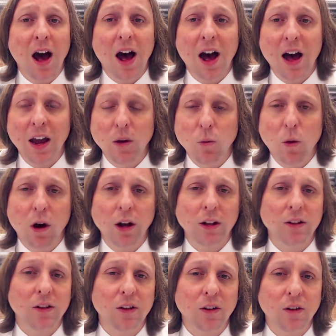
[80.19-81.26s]
high
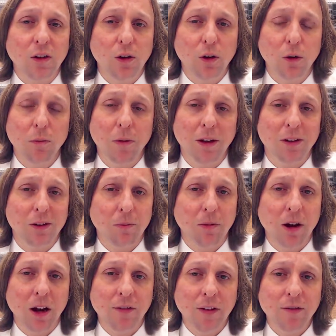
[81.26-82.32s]
ones to two month
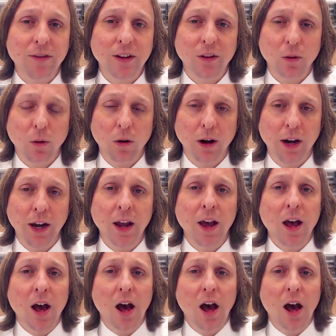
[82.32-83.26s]
supply of inventory.